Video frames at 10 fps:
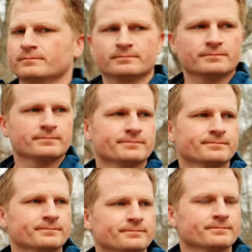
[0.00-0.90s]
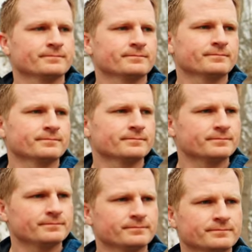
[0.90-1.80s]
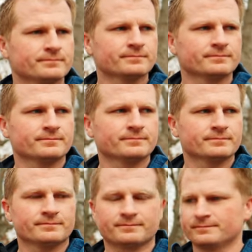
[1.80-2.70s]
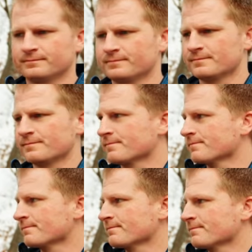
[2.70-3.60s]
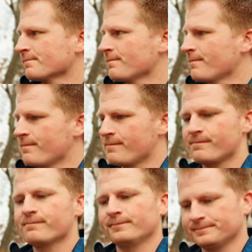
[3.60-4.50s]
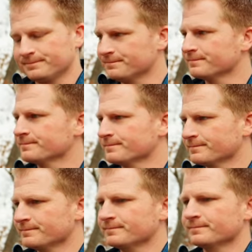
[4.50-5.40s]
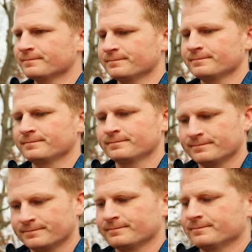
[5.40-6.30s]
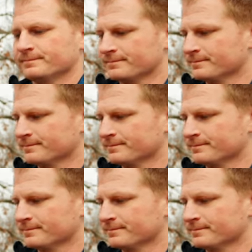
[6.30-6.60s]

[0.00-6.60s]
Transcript: No words are spoken by the person on screen.